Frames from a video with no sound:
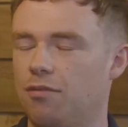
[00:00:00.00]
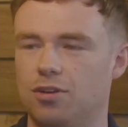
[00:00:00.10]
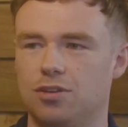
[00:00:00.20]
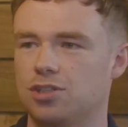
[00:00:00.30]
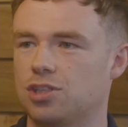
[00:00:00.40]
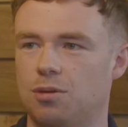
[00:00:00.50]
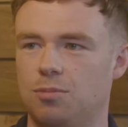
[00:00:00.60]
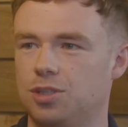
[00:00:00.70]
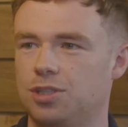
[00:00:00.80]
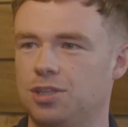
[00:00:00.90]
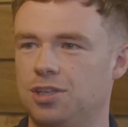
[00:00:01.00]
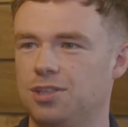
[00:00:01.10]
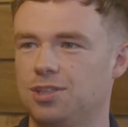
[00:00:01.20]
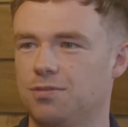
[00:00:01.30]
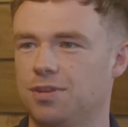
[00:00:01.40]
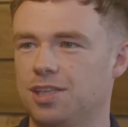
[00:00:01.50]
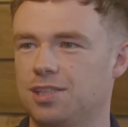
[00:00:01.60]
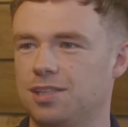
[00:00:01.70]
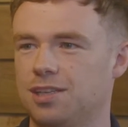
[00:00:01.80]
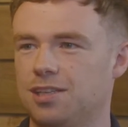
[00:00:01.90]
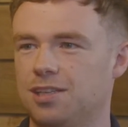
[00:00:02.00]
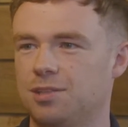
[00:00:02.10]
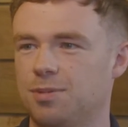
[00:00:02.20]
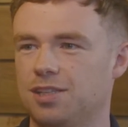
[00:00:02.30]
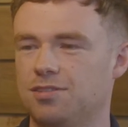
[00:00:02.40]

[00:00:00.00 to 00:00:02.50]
I've learned so much stuff in this space of